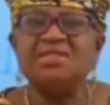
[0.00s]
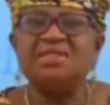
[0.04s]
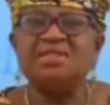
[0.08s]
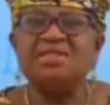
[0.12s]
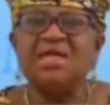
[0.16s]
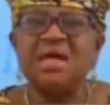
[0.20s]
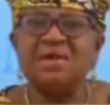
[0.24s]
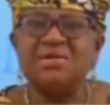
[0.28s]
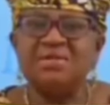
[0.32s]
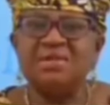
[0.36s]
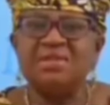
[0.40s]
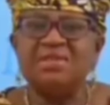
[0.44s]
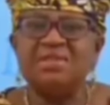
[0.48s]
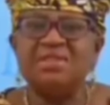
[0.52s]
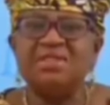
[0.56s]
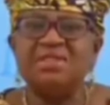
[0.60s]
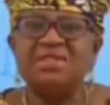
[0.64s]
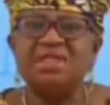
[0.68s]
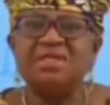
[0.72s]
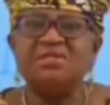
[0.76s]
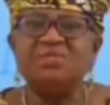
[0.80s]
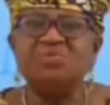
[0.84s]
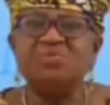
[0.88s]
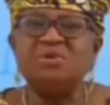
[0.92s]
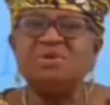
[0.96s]
The
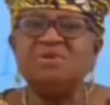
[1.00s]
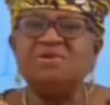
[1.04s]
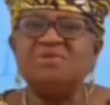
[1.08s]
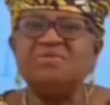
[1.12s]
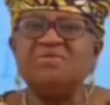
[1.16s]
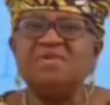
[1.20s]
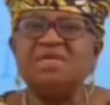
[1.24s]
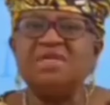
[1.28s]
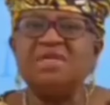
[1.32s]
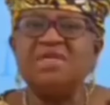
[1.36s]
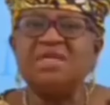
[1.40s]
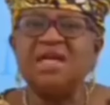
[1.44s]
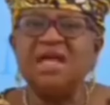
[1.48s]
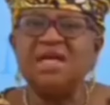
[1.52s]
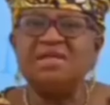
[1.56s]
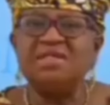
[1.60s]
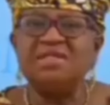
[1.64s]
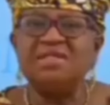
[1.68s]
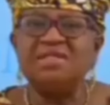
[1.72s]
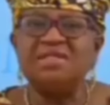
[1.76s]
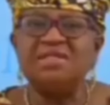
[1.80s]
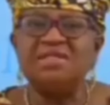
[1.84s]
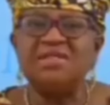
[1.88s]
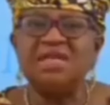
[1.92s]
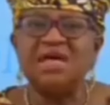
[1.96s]
Southeast has one of the
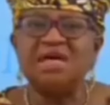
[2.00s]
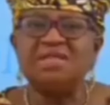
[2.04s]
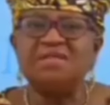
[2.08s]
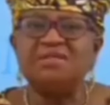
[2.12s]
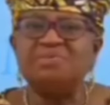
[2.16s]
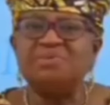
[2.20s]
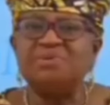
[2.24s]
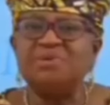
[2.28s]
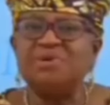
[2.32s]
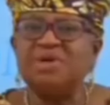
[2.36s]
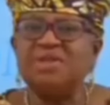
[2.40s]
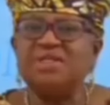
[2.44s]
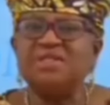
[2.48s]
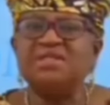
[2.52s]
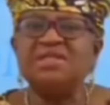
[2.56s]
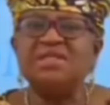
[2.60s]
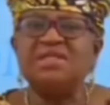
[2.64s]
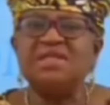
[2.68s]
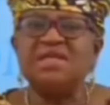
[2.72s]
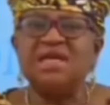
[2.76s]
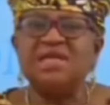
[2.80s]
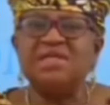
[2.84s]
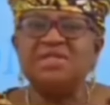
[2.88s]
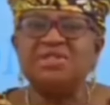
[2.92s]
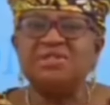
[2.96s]
largest diasporas
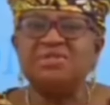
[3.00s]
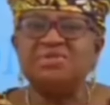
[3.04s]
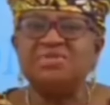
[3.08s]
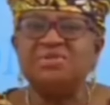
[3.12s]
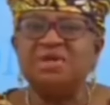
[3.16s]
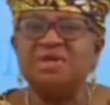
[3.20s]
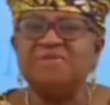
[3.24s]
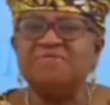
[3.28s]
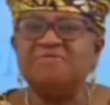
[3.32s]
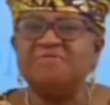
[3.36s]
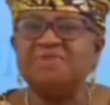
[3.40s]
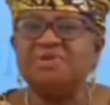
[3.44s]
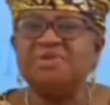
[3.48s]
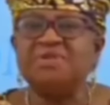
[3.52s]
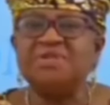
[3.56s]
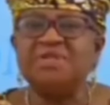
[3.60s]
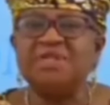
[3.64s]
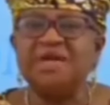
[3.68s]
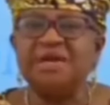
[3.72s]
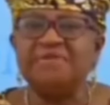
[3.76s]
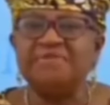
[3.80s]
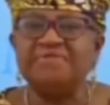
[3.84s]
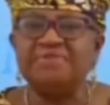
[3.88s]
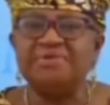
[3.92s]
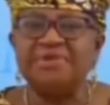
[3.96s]
in Nigeria, if
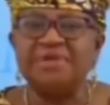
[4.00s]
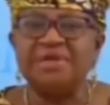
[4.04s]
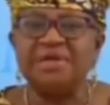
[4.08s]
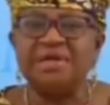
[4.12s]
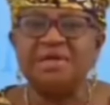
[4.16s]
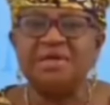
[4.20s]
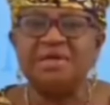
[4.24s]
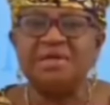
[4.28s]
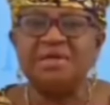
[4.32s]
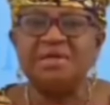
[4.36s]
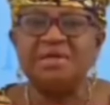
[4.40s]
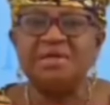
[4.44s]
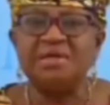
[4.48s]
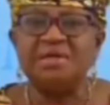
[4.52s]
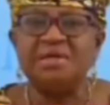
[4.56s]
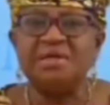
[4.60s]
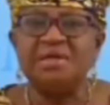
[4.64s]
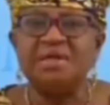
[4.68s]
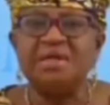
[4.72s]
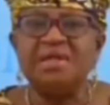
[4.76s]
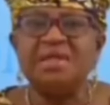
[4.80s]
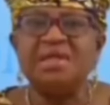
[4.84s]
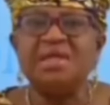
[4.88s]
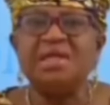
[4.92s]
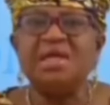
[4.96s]
not Africa.
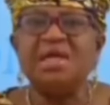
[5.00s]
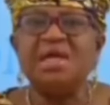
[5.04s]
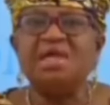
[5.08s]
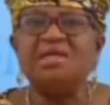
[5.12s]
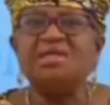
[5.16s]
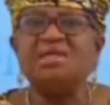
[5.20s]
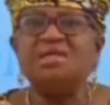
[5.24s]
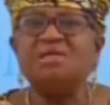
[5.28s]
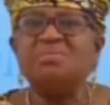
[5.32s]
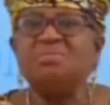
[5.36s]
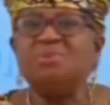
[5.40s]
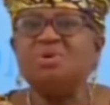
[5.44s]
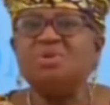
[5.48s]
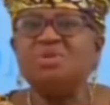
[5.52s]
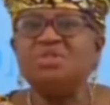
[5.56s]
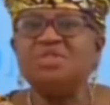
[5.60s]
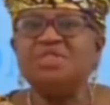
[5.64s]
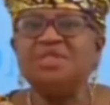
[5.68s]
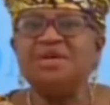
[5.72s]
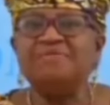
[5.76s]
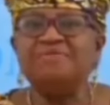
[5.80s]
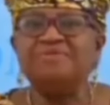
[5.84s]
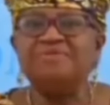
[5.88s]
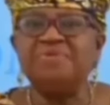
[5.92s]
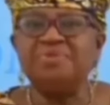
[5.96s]
There are
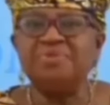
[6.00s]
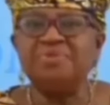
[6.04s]
Igbos